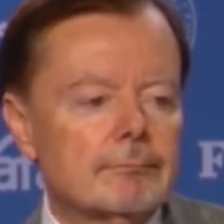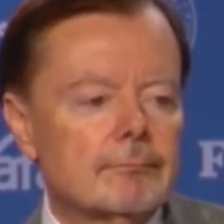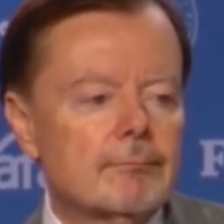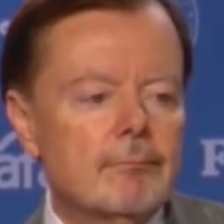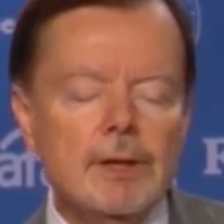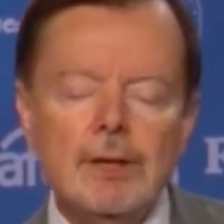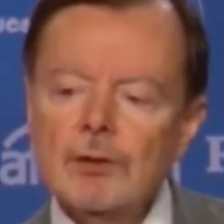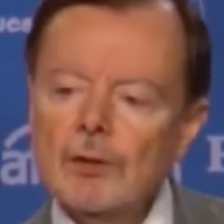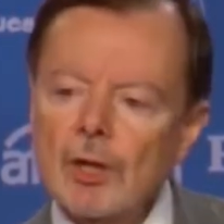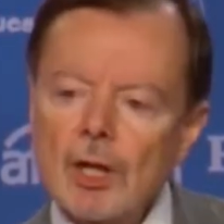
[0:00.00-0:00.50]

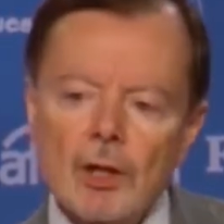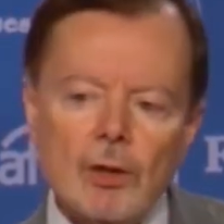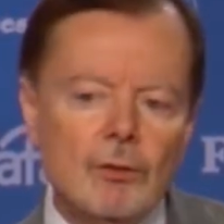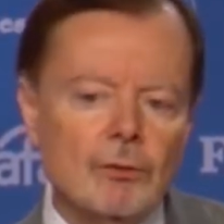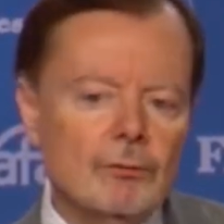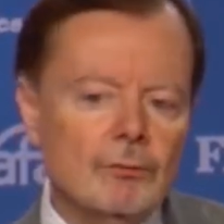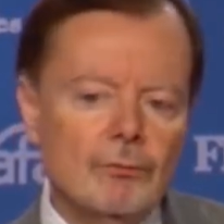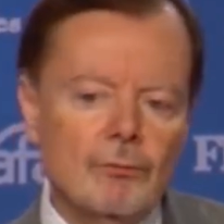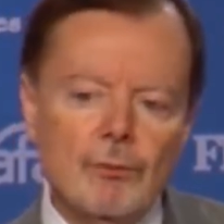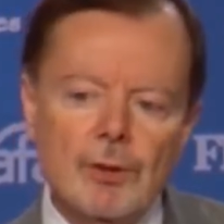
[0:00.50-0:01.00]
we
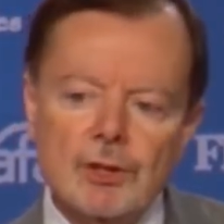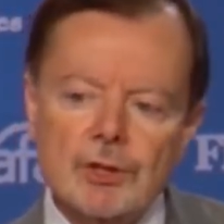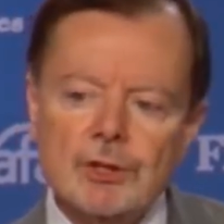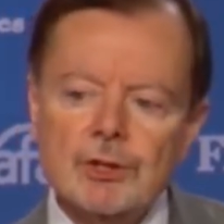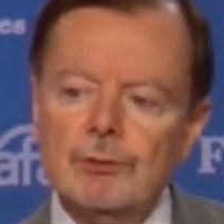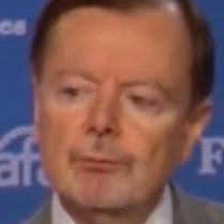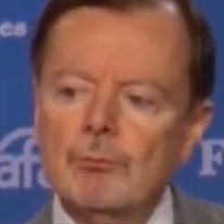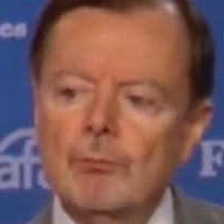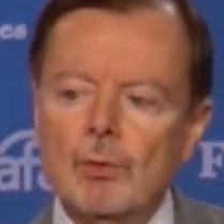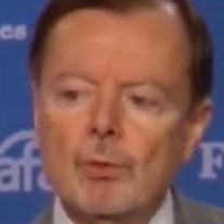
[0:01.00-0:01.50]
know we
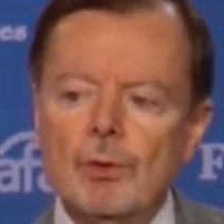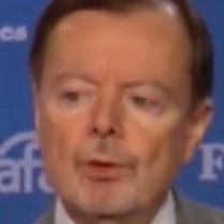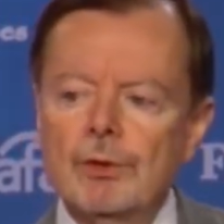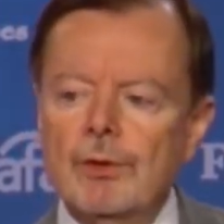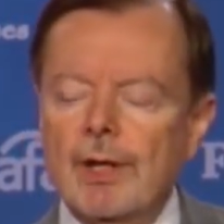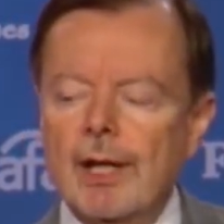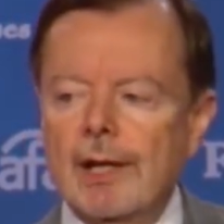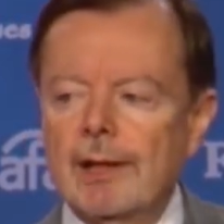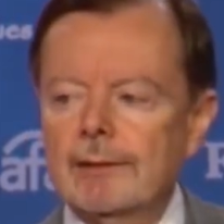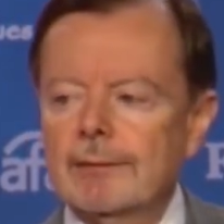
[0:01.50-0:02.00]
should
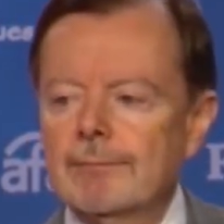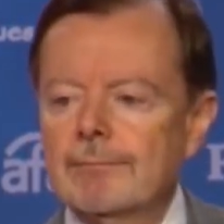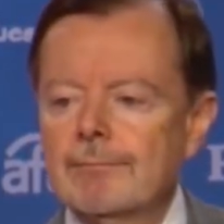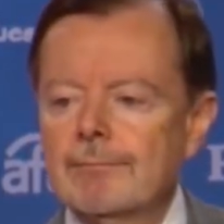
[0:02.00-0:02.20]
mourn that.